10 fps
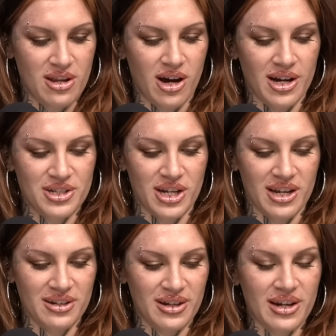hot
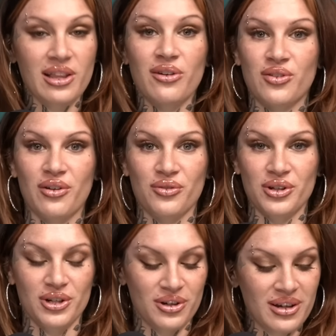ten, and I love that for
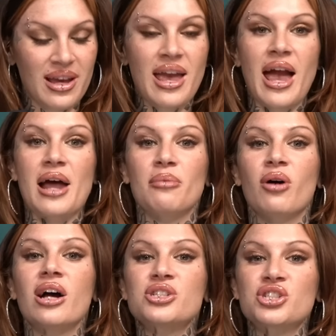you. And I'm
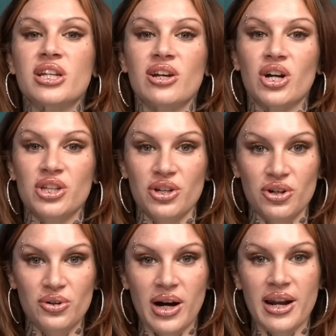not shitting on
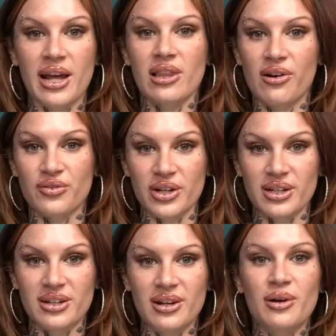you, and I love it.
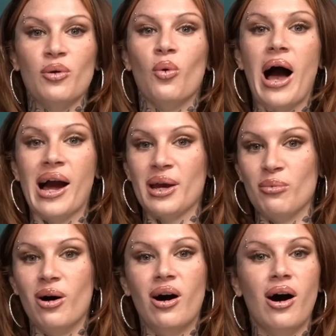I am
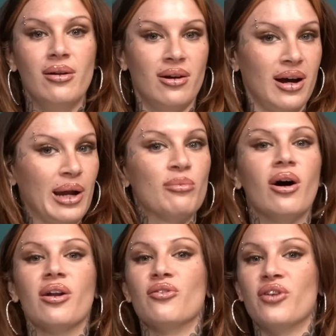on, I am
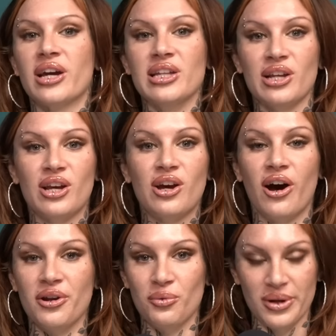on a fucking
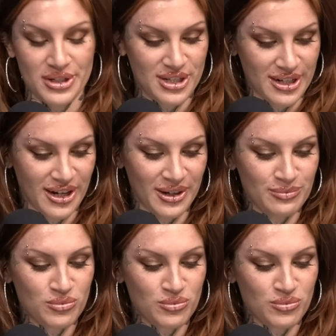cunt one today.